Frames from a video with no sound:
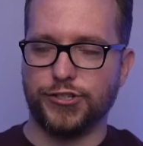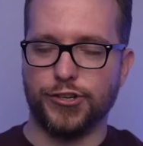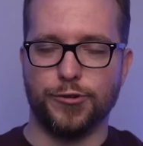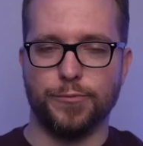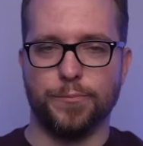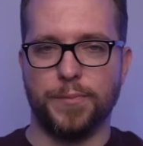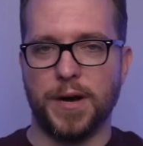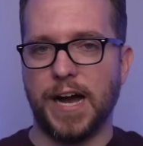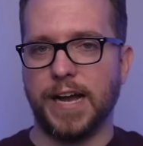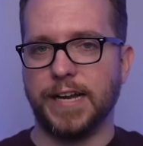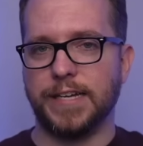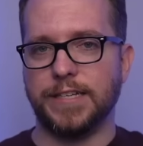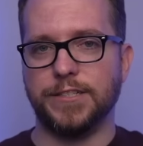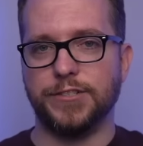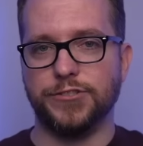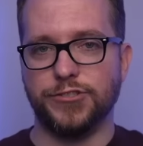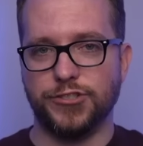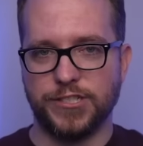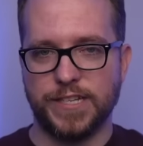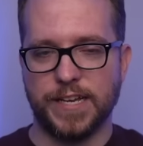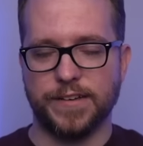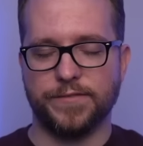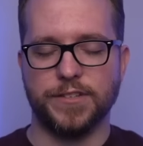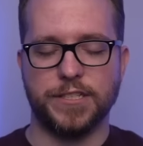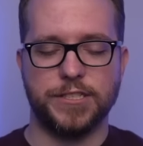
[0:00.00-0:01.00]
Joe Biden. You should
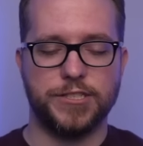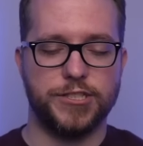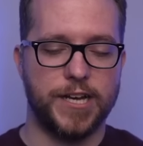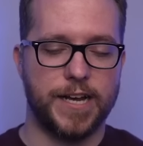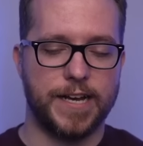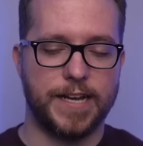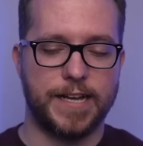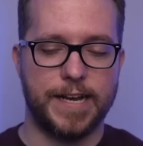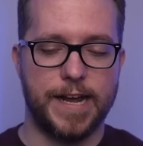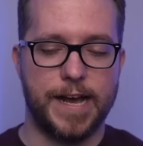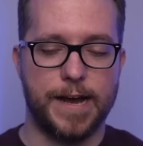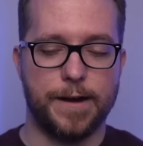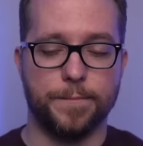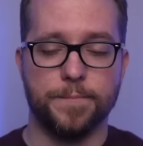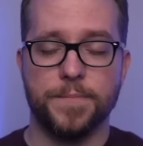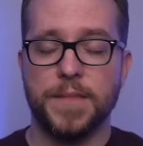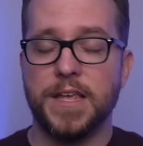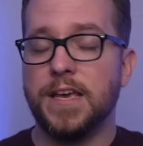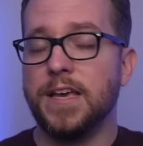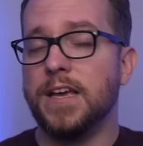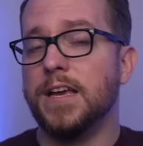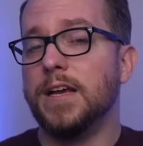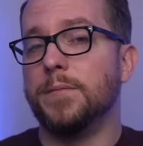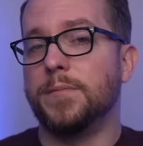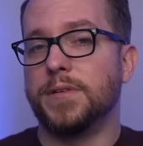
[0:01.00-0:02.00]
definitely check it out.
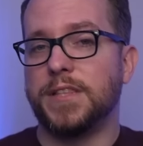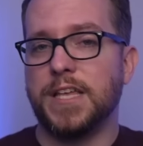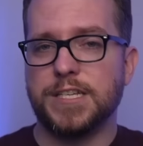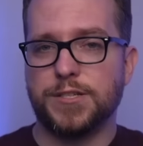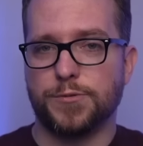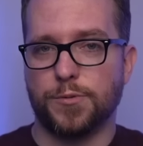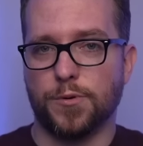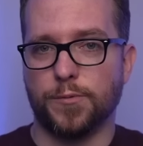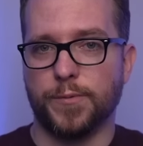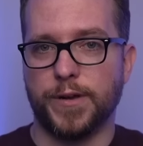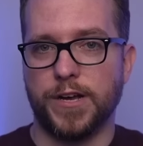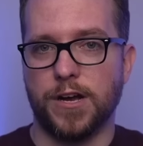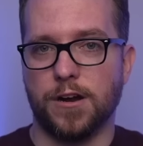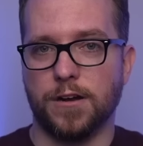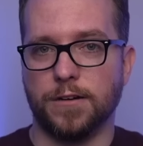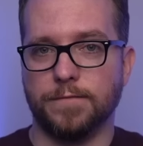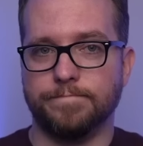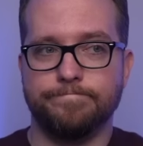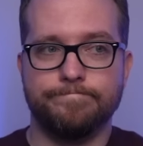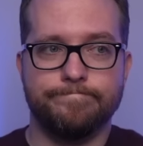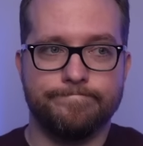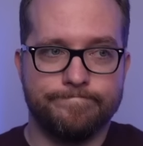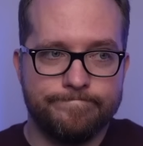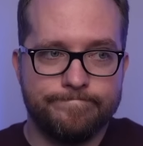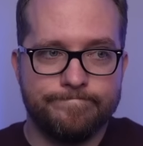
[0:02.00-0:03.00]
But that's where we are.
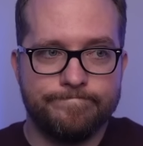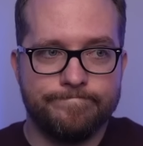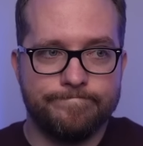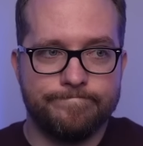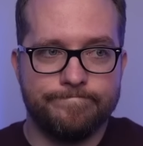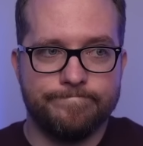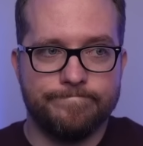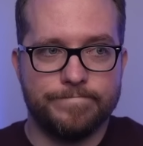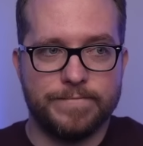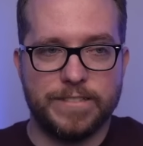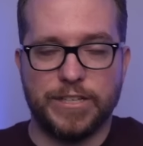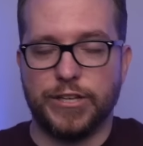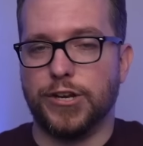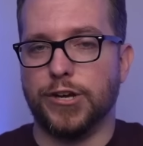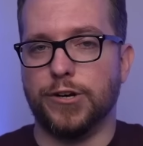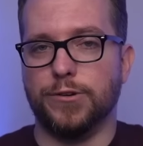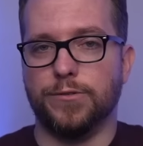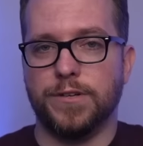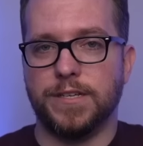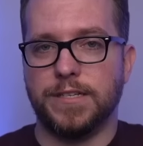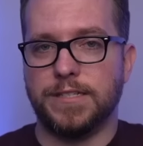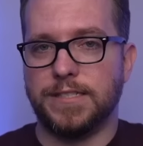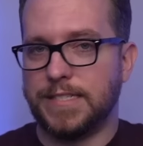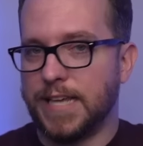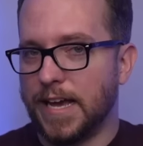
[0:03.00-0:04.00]
You
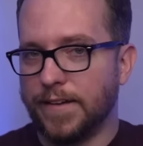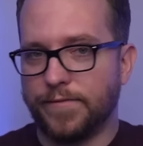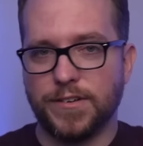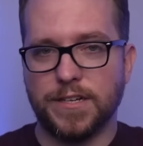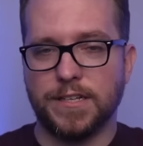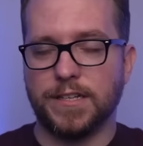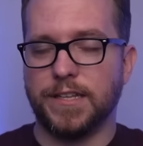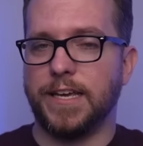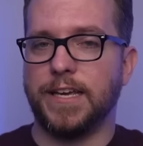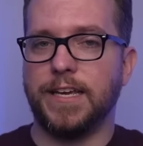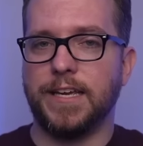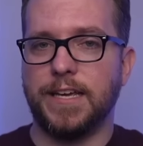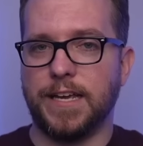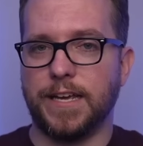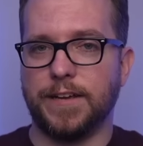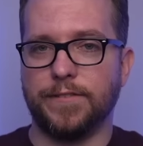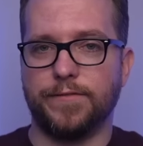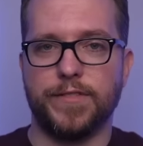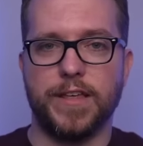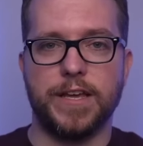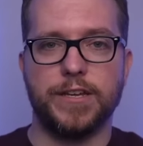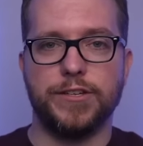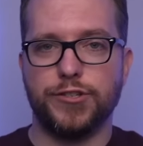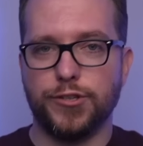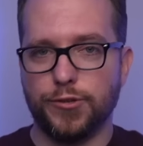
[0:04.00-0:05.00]
know, definitely if
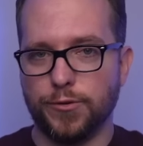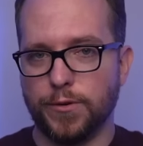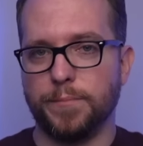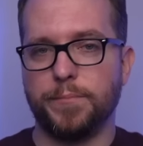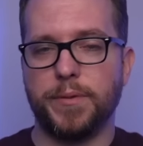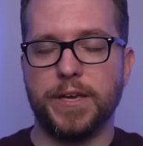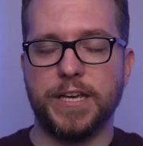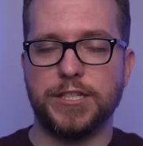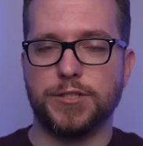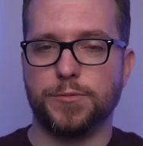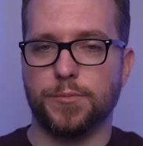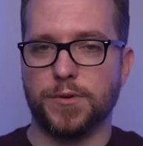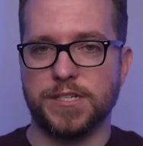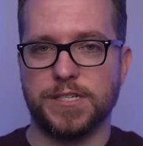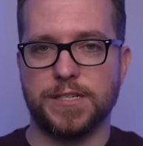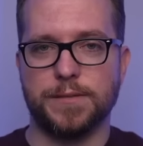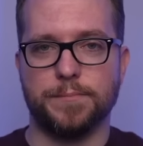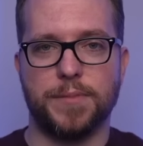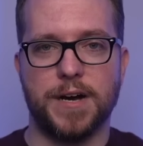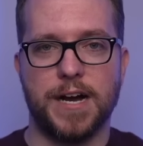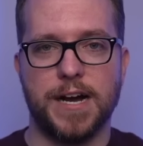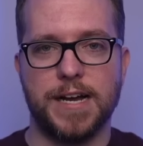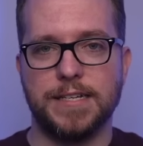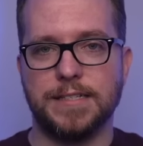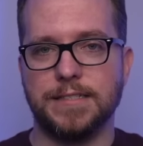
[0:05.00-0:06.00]
they do impeach President
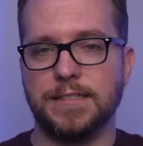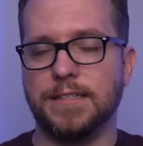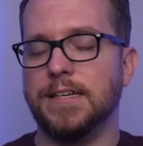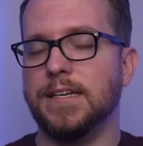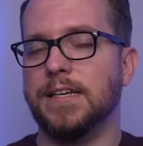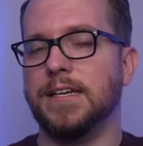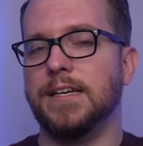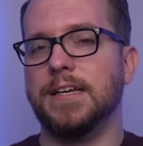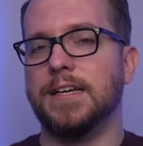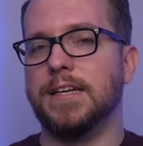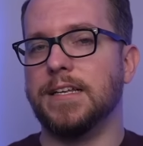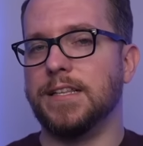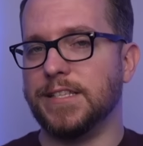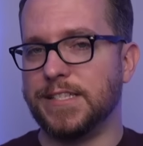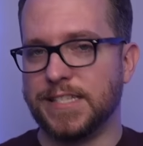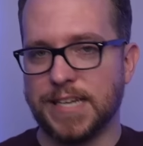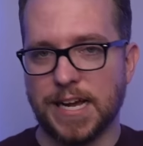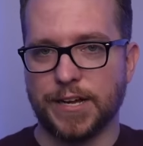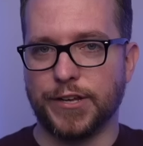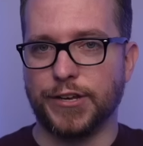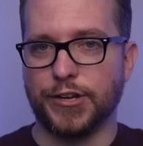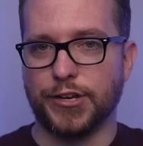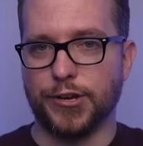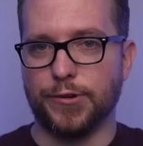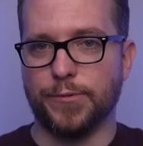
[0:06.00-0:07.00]
Biden, it's
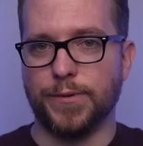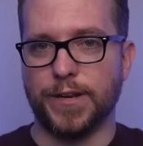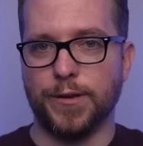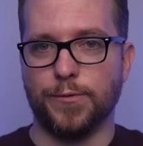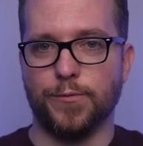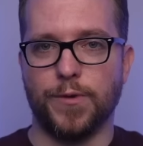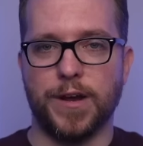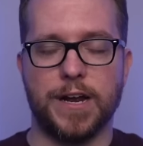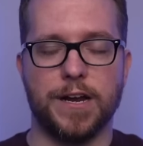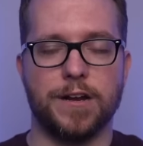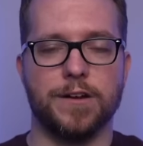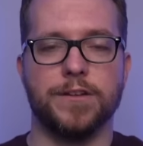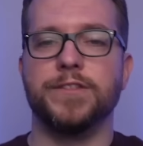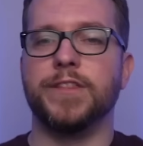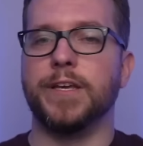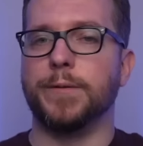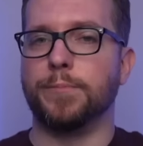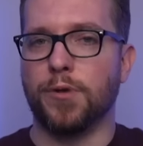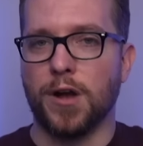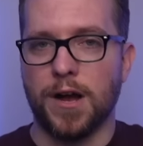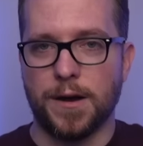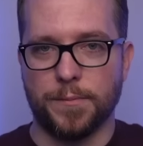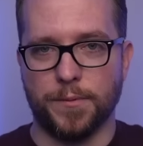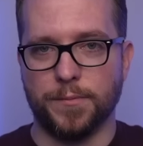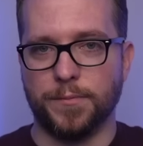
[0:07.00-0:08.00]
not going to go anywhere. They
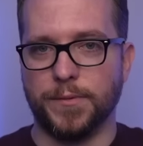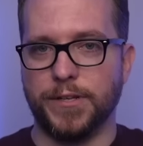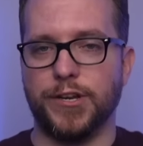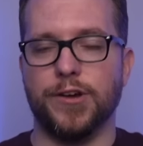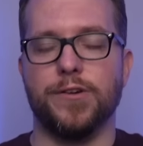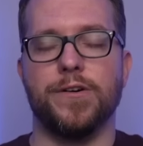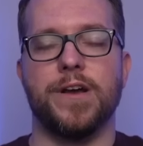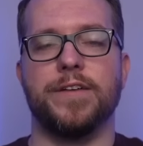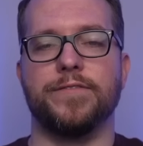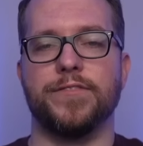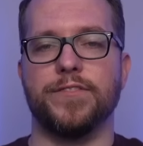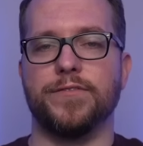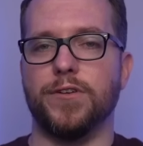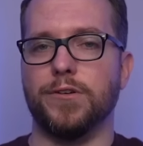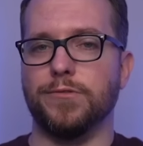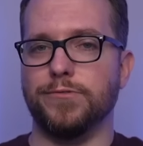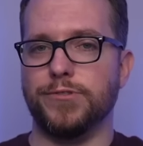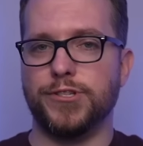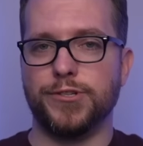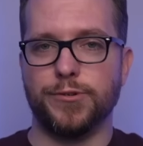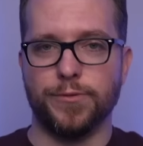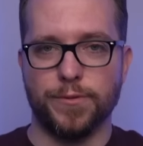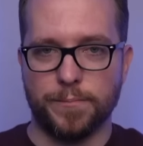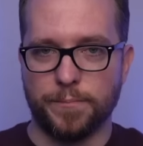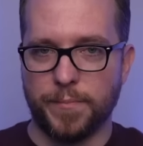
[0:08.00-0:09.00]
probably don't have the
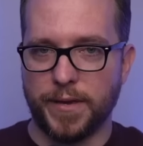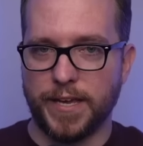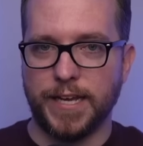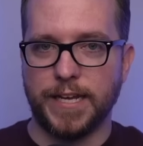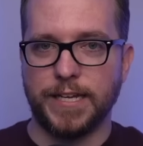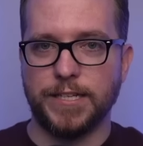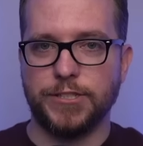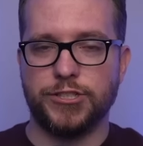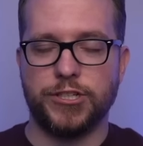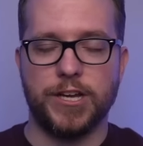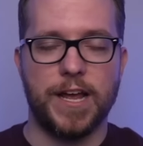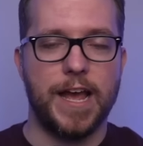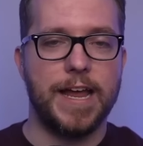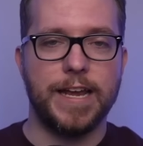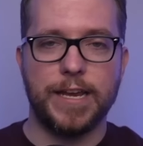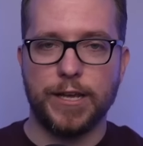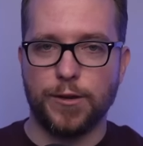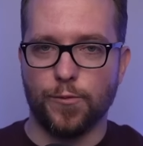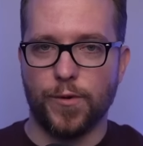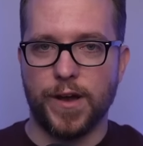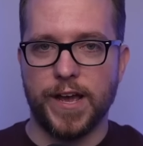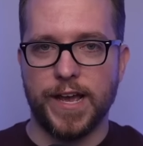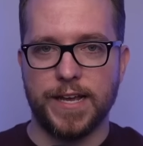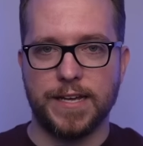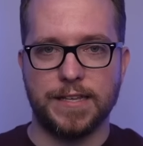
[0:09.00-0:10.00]
votes to impeach
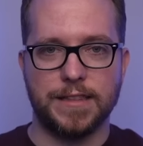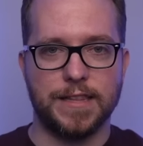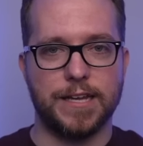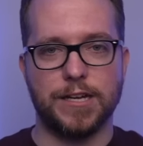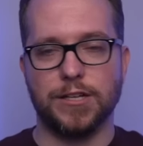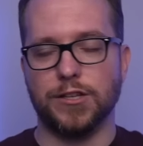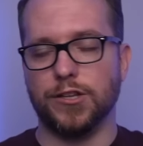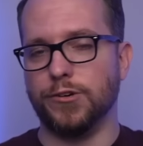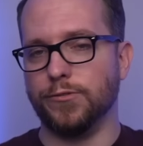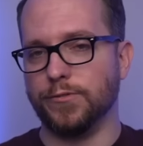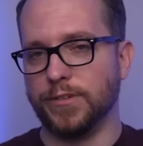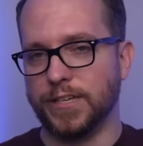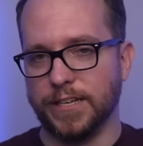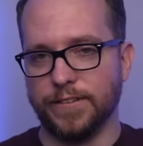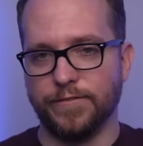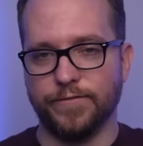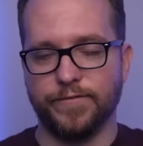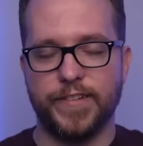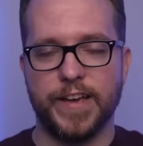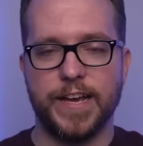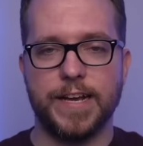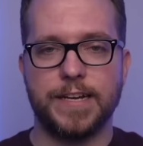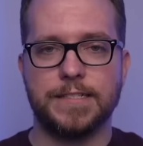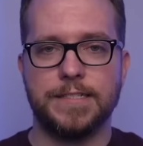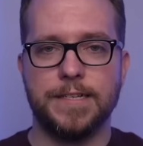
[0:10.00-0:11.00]
anyway, let alone
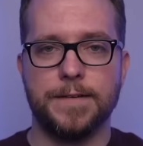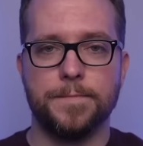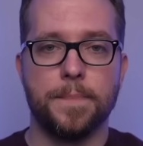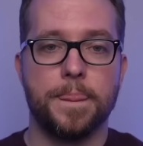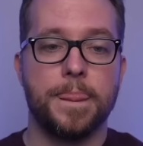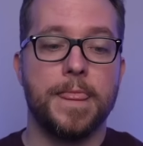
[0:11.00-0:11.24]
convict.